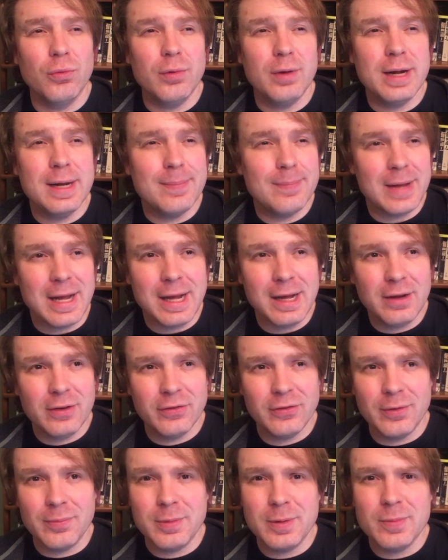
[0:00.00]
remake.
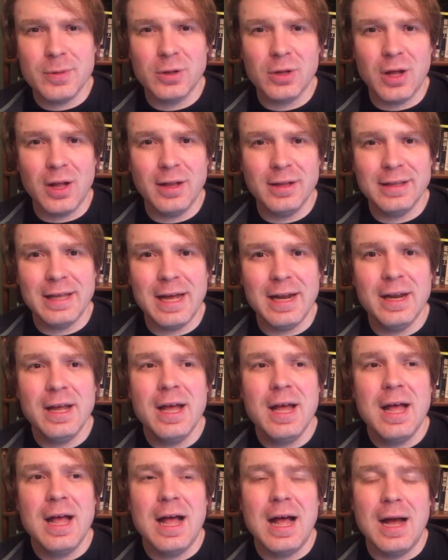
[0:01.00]
Some people call it that.
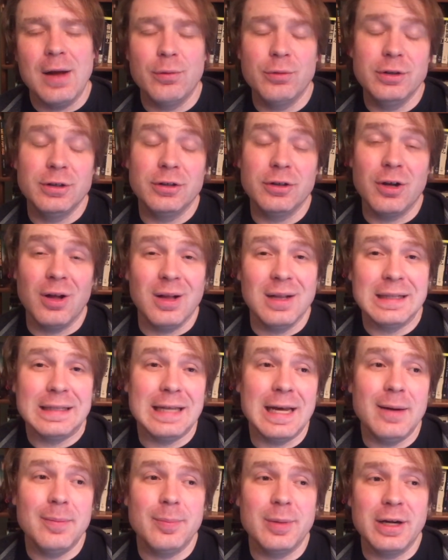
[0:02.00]
I wouldn't call it
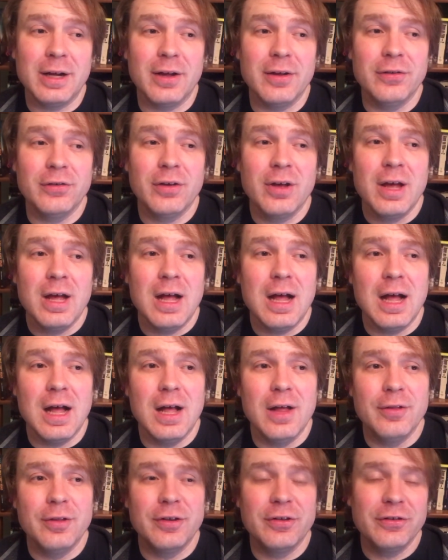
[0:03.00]
that because
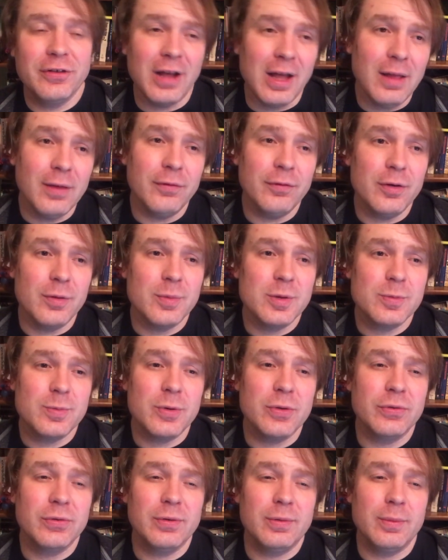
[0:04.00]
the silent film is
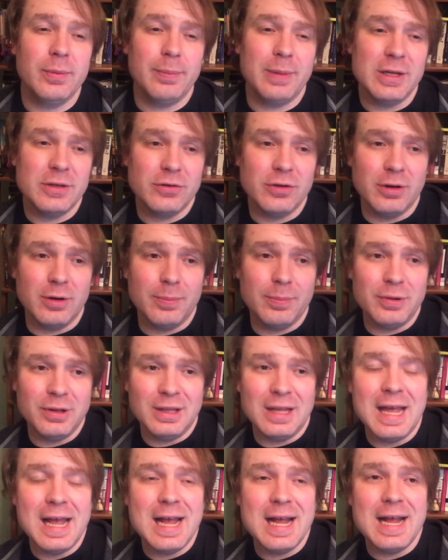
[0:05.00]
based on a
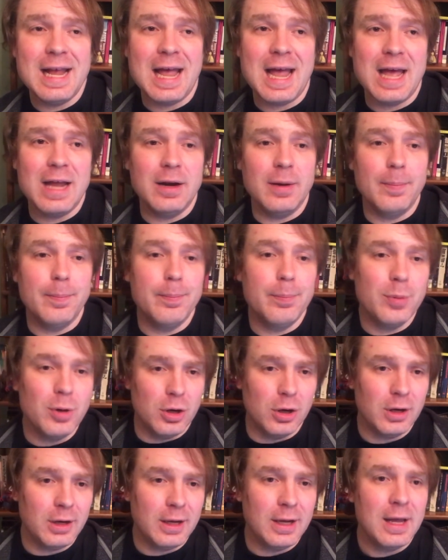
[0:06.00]
play and a
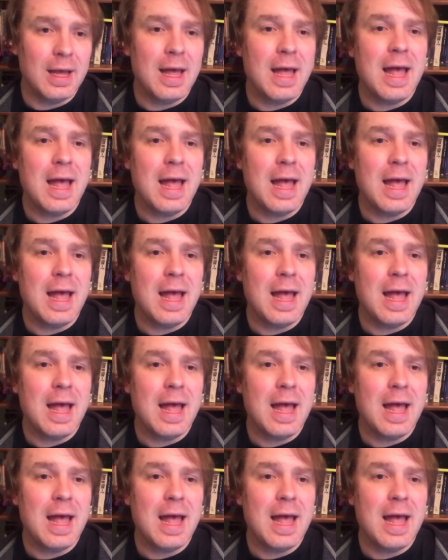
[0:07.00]
book,